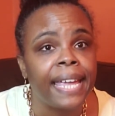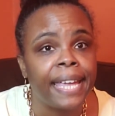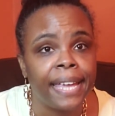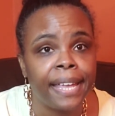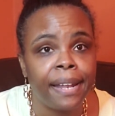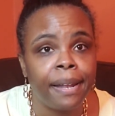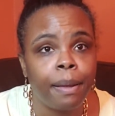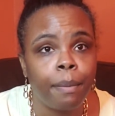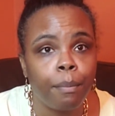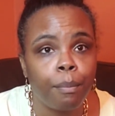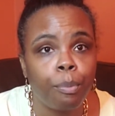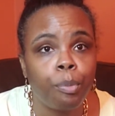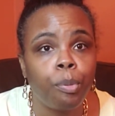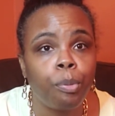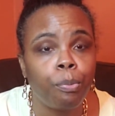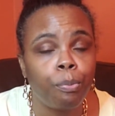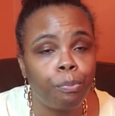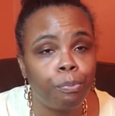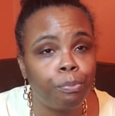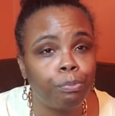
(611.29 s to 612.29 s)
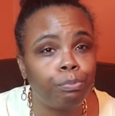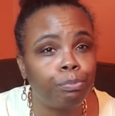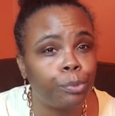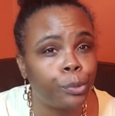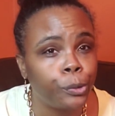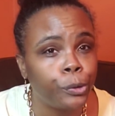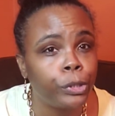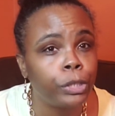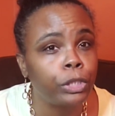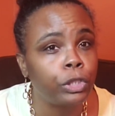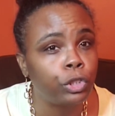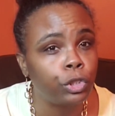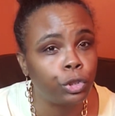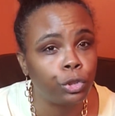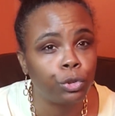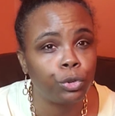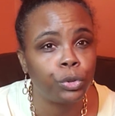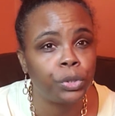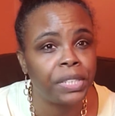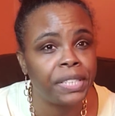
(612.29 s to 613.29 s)
and I'm pretty
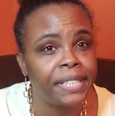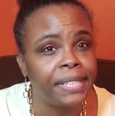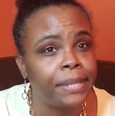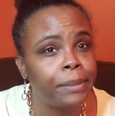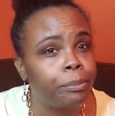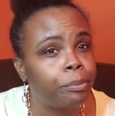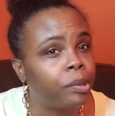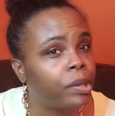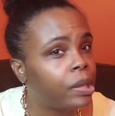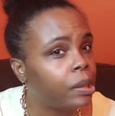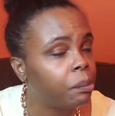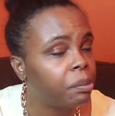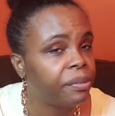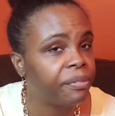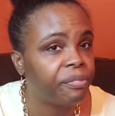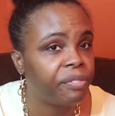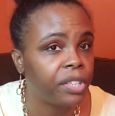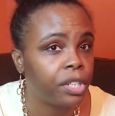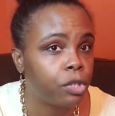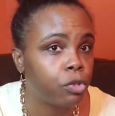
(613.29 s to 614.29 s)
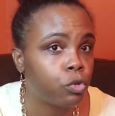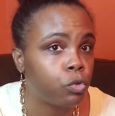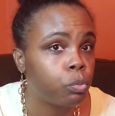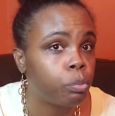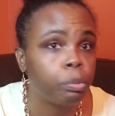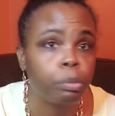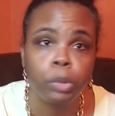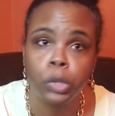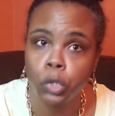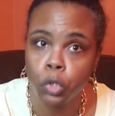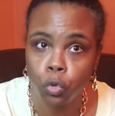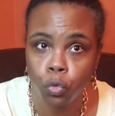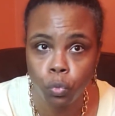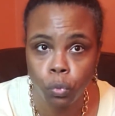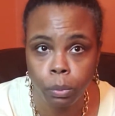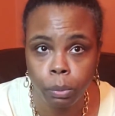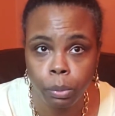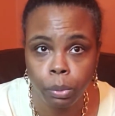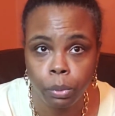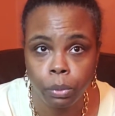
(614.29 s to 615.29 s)
sure he probably feels
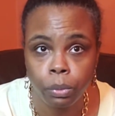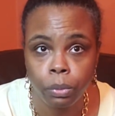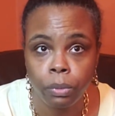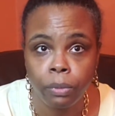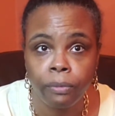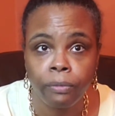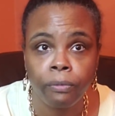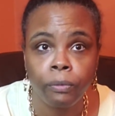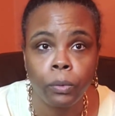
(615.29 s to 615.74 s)
miserable